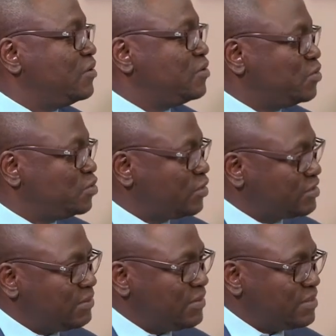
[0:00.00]
You
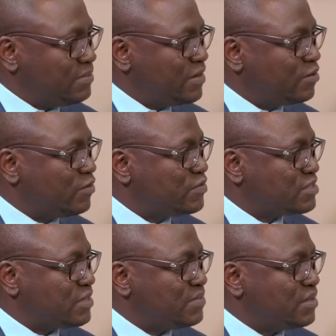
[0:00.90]
talked about the Bank of
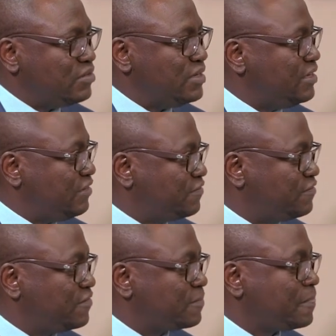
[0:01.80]
Zambia relief.